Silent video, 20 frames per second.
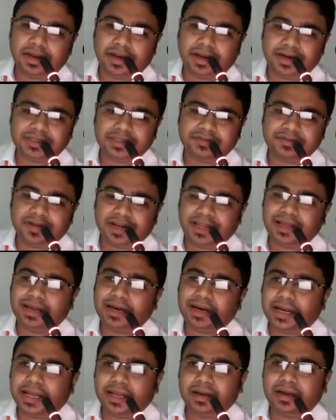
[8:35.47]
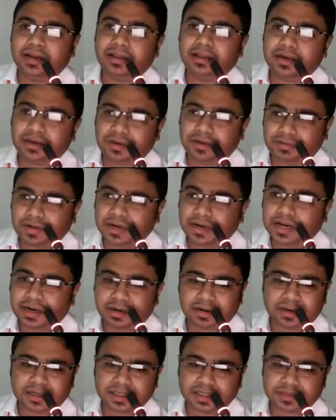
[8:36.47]
it is very unlikely that you will
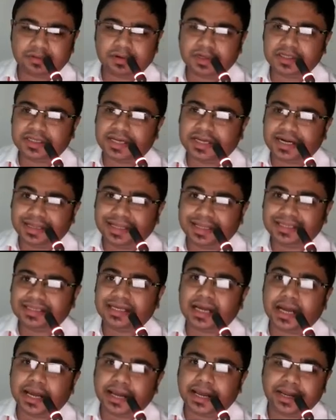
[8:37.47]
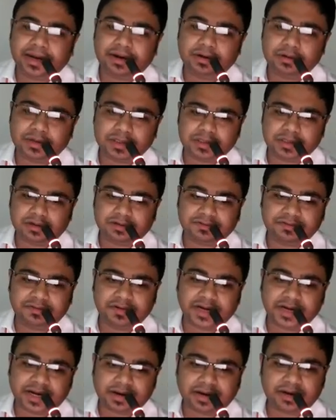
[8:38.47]
get a response at this high dose of
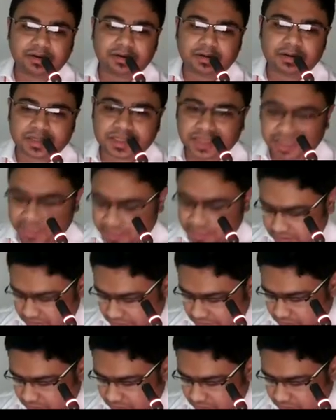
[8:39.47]
nitric oxide.